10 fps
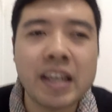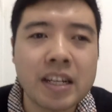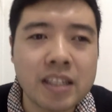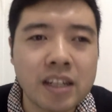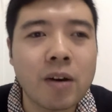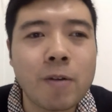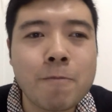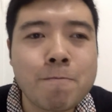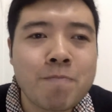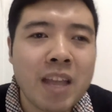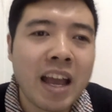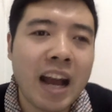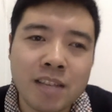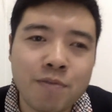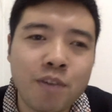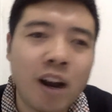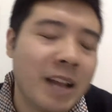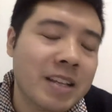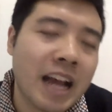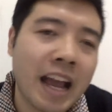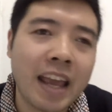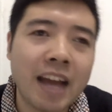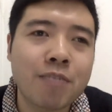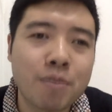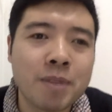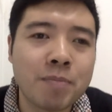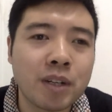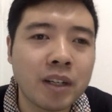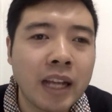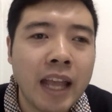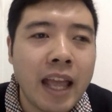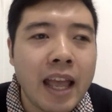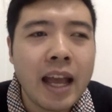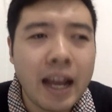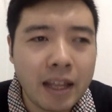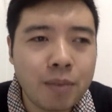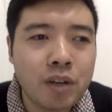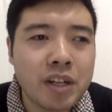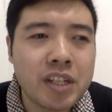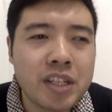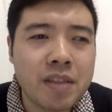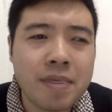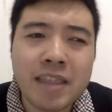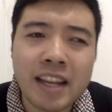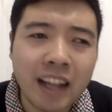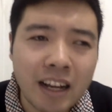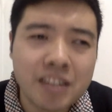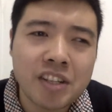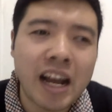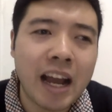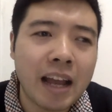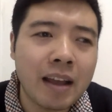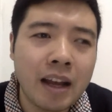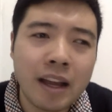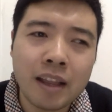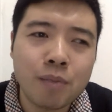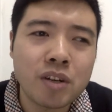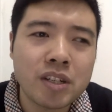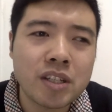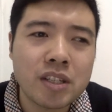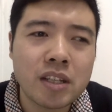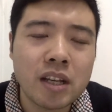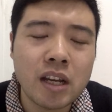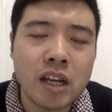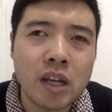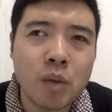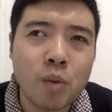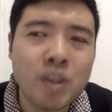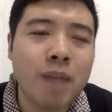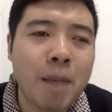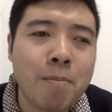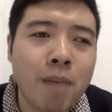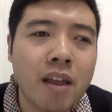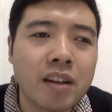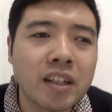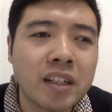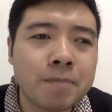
years ago. As far as I can remember, it was the last time, it was with my mother.